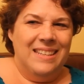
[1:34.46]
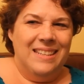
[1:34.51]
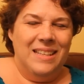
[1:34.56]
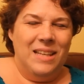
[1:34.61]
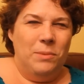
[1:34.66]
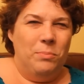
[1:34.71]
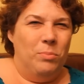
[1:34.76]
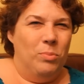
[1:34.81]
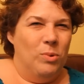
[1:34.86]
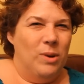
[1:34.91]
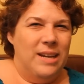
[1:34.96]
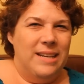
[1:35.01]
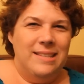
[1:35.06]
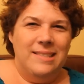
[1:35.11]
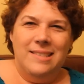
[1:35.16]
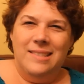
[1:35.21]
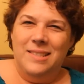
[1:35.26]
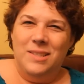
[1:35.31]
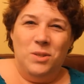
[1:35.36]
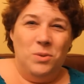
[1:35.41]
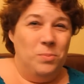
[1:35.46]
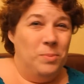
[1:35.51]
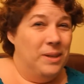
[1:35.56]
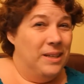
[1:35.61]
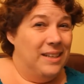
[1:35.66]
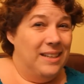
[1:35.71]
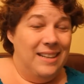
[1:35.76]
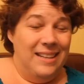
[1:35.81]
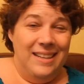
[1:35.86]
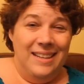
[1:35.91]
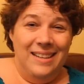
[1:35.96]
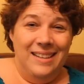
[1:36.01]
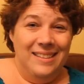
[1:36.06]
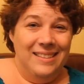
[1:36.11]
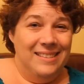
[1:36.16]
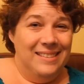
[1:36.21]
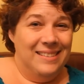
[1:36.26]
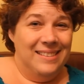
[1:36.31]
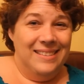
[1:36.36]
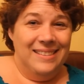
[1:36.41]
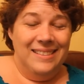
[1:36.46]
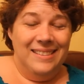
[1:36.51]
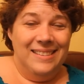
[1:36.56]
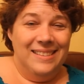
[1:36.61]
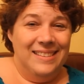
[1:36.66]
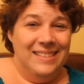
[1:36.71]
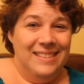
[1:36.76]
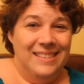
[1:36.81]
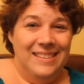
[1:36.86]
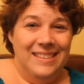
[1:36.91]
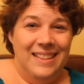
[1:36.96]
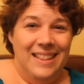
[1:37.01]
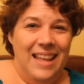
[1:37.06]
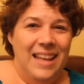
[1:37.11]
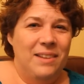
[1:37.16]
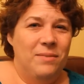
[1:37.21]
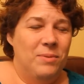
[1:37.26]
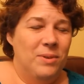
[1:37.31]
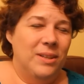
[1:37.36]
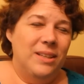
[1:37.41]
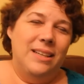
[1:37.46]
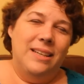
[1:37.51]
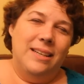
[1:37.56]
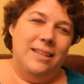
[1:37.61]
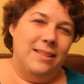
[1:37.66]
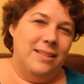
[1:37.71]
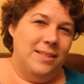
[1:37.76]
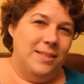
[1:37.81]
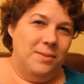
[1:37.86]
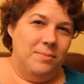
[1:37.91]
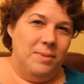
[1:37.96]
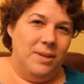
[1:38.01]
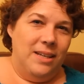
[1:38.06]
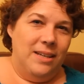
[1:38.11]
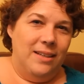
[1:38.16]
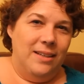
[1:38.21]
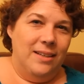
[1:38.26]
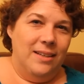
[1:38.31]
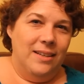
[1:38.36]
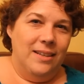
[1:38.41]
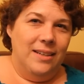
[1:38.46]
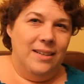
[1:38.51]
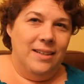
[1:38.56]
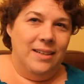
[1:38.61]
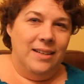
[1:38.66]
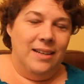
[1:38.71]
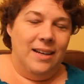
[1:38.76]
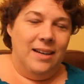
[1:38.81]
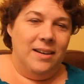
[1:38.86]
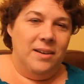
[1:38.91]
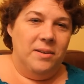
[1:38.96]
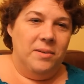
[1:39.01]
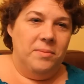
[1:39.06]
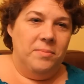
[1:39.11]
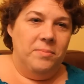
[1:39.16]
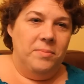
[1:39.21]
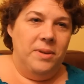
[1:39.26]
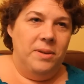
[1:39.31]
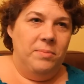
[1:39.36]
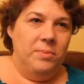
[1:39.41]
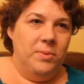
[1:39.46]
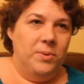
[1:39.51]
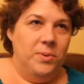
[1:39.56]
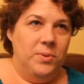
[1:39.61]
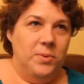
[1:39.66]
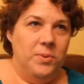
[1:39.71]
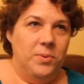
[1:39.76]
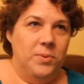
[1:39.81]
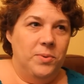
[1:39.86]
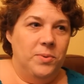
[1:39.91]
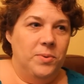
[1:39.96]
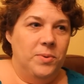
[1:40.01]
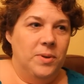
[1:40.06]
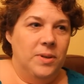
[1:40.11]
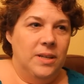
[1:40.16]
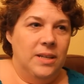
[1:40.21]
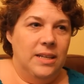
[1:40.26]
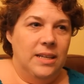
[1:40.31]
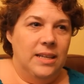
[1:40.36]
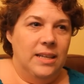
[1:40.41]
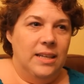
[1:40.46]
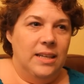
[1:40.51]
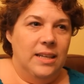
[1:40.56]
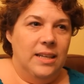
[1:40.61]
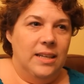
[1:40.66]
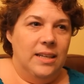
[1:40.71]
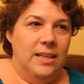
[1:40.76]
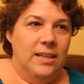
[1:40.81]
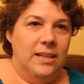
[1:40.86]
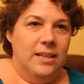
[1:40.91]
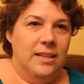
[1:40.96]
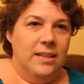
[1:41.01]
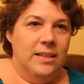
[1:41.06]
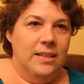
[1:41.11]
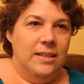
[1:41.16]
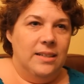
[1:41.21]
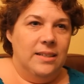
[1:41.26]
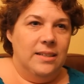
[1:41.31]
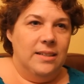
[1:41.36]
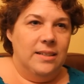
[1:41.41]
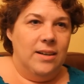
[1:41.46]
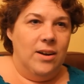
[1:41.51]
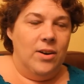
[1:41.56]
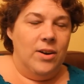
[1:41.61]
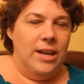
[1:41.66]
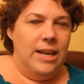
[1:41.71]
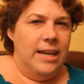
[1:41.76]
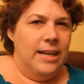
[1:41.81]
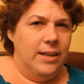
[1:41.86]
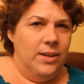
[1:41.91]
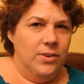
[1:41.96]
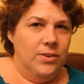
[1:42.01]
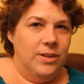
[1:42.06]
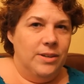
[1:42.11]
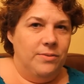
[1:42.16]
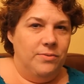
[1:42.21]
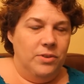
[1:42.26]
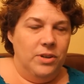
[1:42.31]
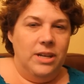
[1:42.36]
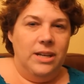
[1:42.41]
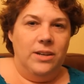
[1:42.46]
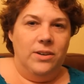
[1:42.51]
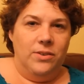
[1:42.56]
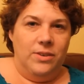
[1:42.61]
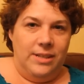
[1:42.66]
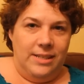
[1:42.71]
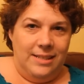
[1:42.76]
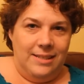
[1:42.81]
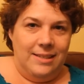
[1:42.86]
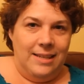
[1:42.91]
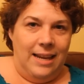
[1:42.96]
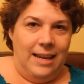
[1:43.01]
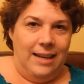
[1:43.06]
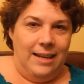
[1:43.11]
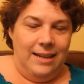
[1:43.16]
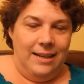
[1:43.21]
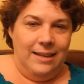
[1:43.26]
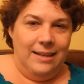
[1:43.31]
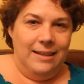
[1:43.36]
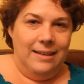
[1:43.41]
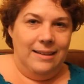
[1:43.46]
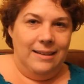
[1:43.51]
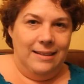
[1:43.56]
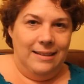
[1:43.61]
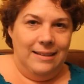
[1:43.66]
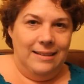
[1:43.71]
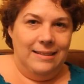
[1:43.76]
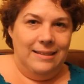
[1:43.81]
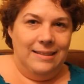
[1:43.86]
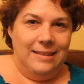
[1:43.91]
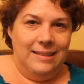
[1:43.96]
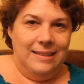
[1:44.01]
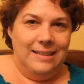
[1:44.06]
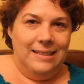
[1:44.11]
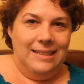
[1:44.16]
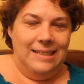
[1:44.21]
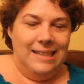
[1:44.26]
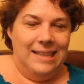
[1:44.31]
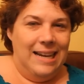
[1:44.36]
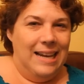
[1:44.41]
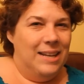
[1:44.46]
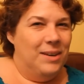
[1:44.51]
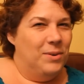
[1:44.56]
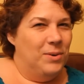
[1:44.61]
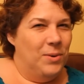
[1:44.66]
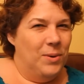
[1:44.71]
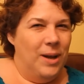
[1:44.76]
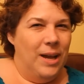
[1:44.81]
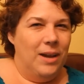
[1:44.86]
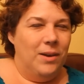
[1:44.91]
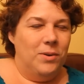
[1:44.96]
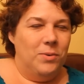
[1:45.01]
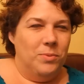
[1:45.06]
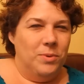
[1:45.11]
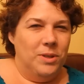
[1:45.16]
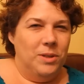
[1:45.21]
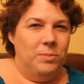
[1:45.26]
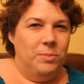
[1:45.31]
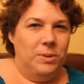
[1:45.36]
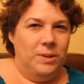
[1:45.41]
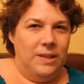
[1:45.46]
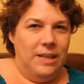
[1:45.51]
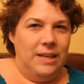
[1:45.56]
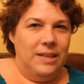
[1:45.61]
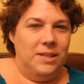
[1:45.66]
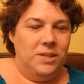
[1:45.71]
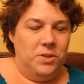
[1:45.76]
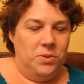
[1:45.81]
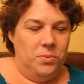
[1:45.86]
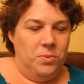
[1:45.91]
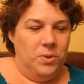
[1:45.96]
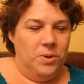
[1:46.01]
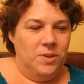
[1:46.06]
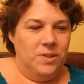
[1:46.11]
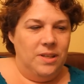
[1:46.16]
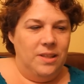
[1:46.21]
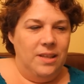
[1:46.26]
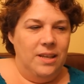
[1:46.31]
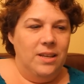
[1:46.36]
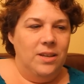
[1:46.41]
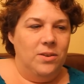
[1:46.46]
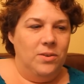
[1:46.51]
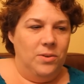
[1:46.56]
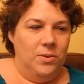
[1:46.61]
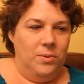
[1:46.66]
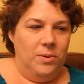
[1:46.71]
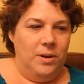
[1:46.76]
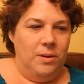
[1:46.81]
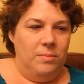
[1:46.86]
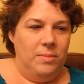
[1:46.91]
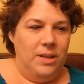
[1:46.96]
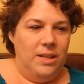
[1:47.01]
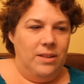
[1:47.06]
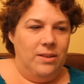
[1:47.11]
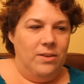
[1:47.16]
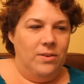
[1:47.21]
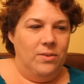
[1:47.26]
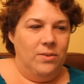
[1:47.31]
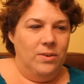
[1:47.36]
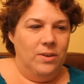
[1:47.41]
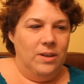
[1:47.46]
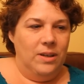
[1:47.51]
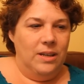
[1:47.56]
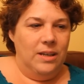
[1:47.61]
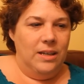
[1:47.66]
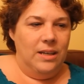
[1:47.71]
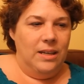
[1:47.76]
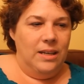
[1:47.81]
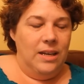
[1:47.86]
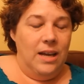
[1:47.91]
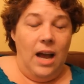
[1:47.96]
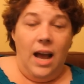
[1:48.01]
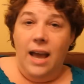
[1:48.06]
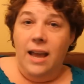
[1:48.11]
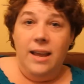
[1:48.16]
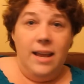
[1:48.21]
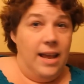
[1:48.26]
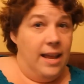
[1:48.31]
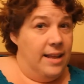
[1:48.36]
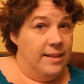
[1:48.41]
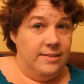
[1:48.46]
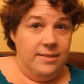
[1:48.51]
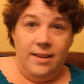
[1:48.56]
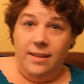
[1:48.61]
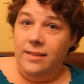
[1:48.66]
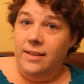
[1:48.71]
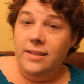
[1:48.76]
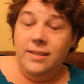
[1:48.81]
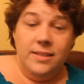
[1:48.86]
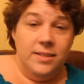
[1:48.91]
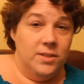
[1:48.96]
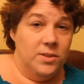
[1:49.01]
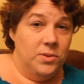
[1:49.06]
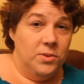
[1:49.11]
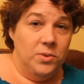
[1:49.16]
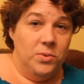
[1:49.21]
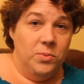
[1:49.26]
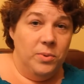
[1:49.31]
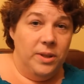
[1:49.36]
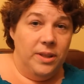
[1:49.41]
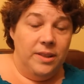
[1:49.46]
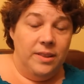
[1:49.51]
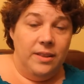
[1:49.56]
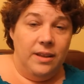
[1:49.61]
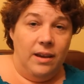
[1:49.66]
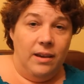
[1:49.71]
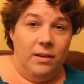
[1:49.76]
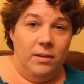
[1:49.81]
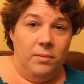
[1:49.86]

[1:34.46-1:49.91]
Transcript: like brazen stupidity. That really gets to me. People who are ignorant for ignorance sake. I don't know how to really put that into words. I think you know what I mean though. It has nothing to do with